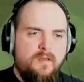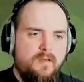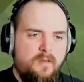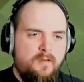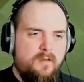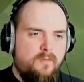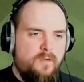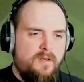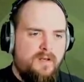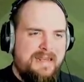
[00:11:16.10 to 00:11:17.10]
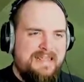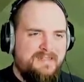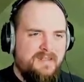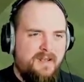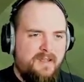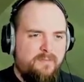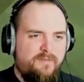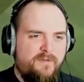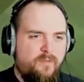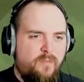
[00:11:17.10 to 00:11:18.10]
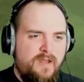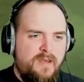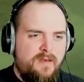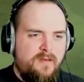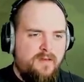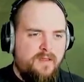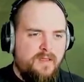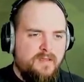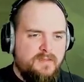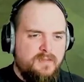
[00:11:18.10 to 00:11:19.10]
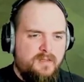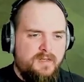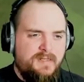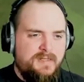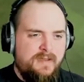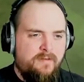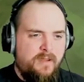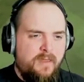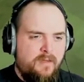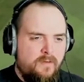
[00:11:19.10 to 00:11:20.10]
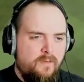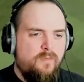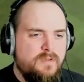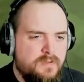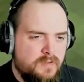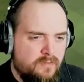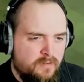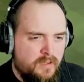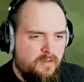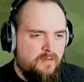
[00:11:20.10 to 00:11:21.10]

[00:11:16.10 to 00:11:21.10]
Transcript: One less club for the wind. Slightly downhill. What's the green